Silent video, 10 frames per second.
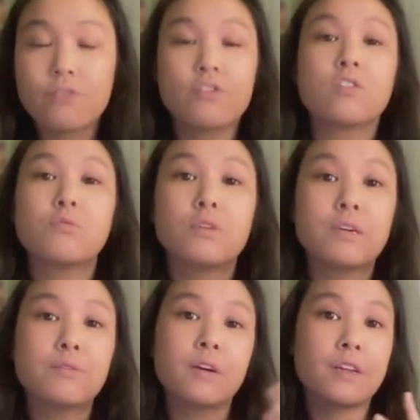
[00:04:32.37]
the first
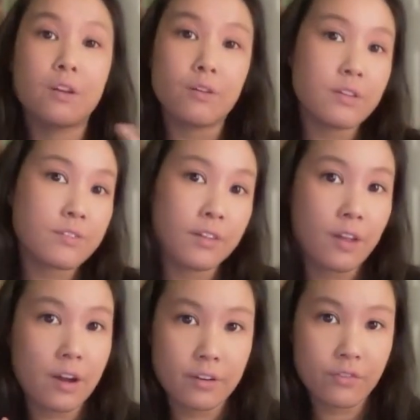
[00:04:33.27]
point where I notice a
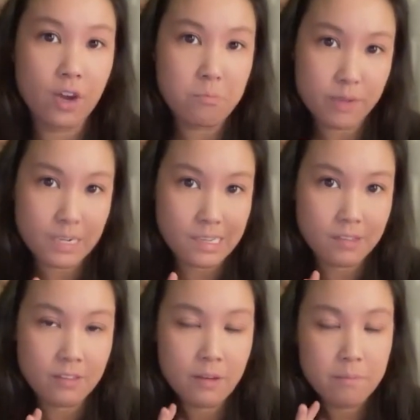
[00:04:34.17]
lot of
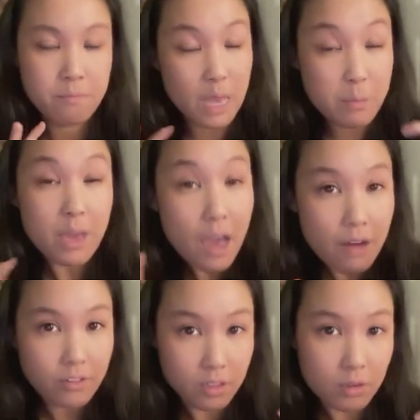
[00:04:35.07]
companies maybe
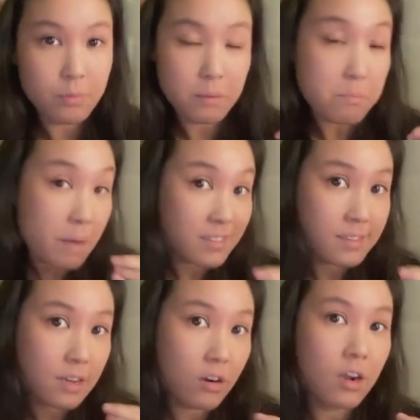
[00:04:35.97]
have a little bit
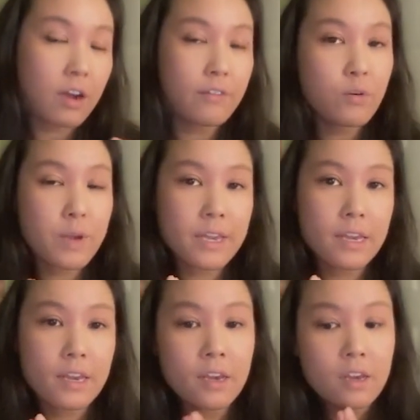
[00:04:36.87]
messier of a
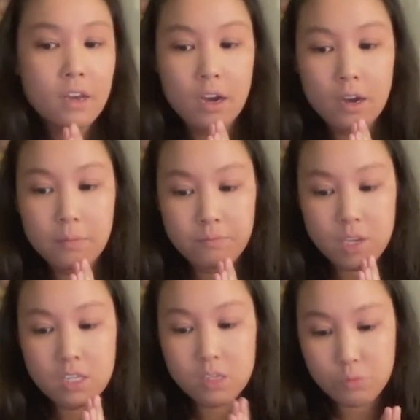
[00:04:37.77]
wiki. Um,
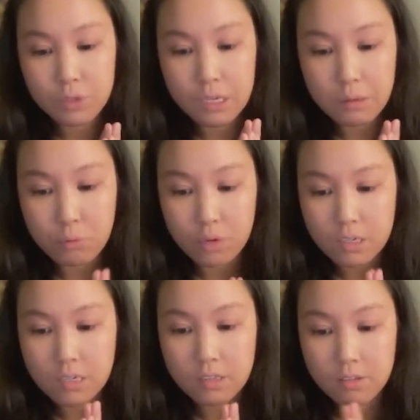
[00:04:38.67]
it's really
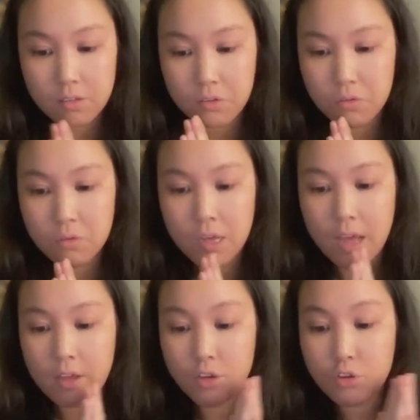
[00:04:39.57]
important to
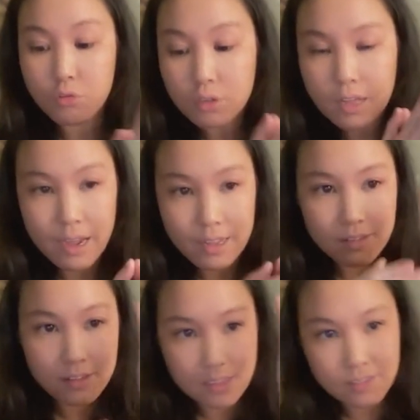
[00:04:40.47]

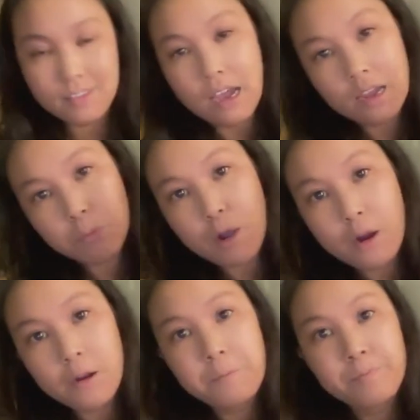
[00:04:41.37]
utilize this
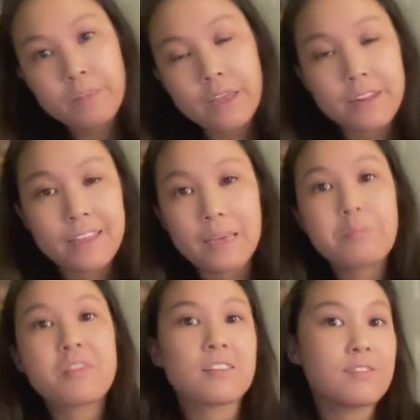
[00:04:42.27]
sidebar and
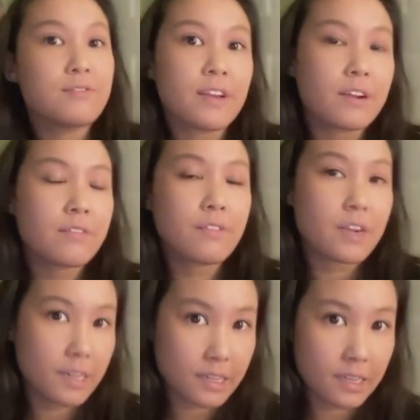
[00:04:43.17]
keep things very,
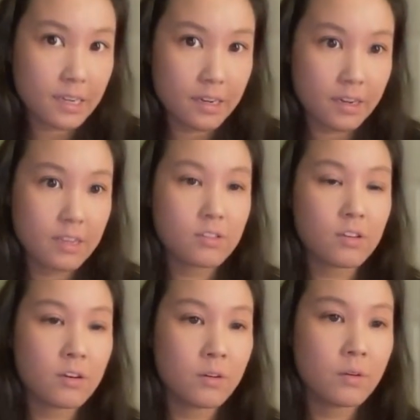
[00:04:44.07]
very clean. And
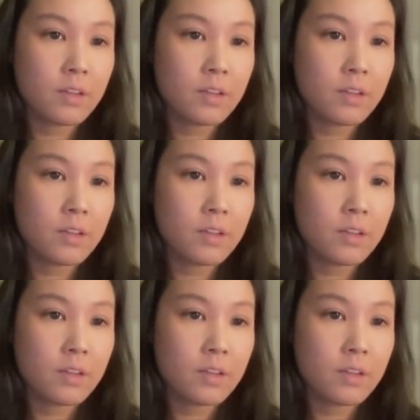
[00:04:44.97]
so